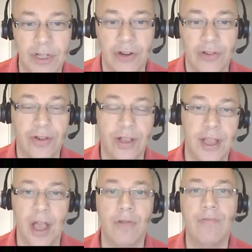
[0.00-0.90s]
just
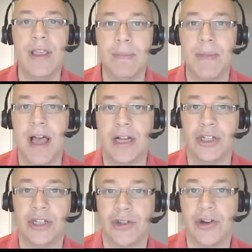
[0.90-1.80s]
a
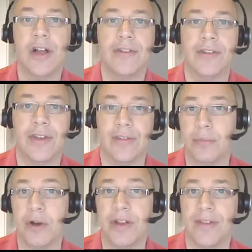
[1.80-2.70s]
rebadged Stratasys
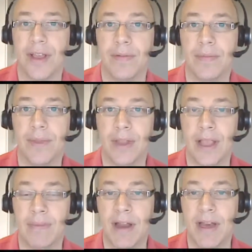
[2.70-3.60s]
printer
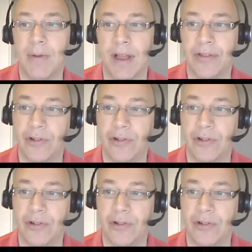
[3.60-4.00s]
in many ways.